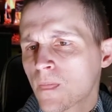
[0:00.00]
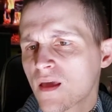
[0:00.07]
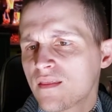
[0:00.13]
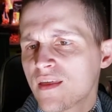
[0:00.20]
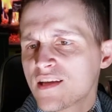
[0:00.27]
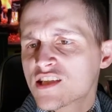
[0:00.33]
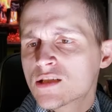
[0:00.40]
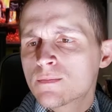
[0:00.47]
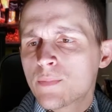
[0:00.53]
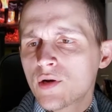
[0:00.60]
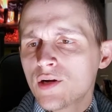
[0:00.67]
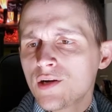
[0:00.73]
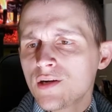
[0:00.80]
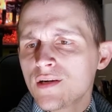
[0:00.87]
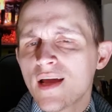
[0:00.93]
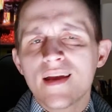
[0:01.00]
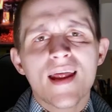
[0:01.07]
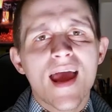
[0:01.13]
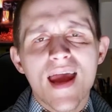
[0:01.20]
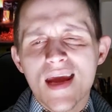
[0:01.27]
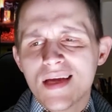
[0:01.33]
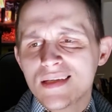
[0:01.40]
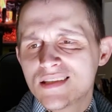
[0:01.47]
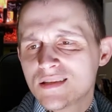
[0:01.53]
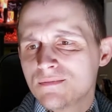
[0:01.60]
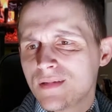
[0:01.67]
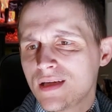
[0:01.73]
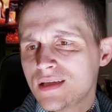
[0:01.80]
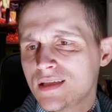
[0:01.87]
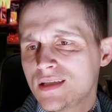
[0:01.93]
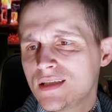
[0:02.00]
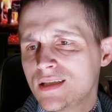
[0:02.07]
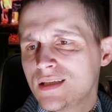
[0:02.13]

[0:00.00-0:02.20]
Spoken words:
They spurn and hate me.